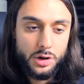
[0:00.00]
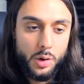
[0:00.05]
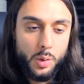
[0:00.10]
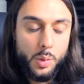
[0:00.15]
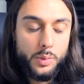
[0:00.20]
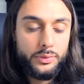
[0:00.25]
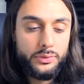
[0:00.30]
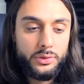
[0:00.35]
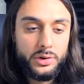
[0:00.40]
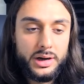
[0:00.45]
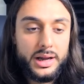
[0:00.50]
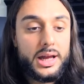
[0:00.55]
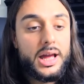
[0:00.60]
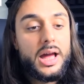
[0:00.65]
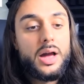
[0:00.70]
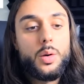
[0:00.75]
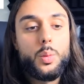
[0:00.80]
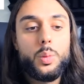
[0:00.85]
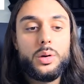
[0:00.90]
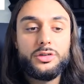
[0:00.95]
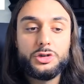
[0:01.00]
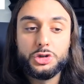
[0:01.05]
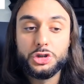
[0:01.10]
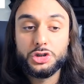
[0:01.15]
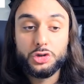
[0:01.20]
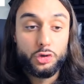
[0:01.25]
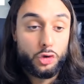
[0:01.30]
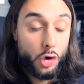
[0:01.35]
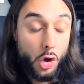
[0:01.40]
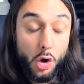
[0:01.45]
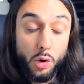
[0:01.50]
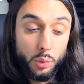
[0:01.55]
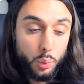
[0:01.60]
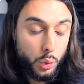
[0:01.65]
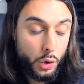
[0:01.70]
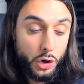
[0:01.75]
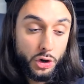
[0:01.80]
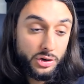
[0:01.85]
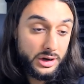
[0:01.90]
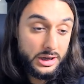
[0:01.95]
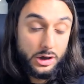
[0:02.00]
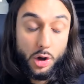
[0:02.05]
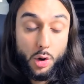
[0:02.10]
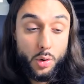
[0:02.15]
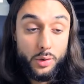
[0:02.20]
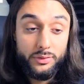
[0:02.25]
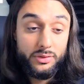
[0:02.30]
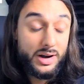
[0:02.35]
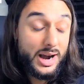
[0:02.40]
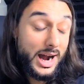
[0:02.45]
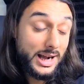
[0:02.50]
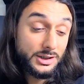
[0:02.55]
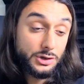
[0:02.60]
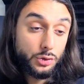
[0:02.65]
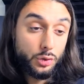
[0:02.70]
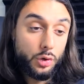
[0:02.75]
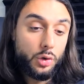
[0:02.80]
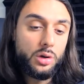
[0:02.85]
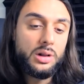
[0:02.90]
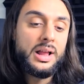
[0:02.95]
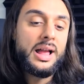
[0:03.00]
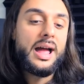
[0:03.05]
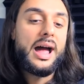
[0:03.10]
over it, with just no wording over it at all,